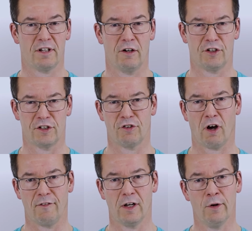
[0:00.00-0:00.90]
how good a
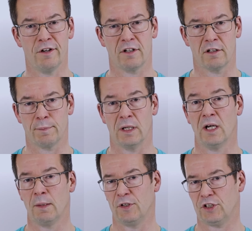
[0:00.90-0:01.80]
driver Lewis is, but
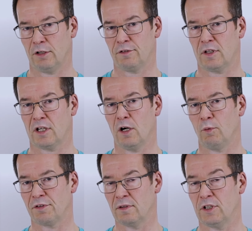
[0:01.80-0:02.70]
shows that the car
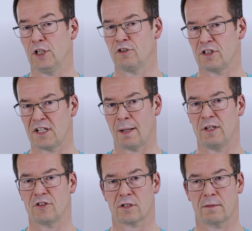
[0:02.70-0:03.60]
wasn't hugely
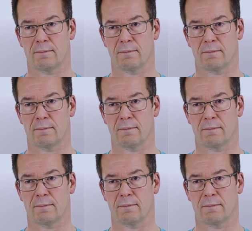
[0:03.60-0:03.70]
damaged.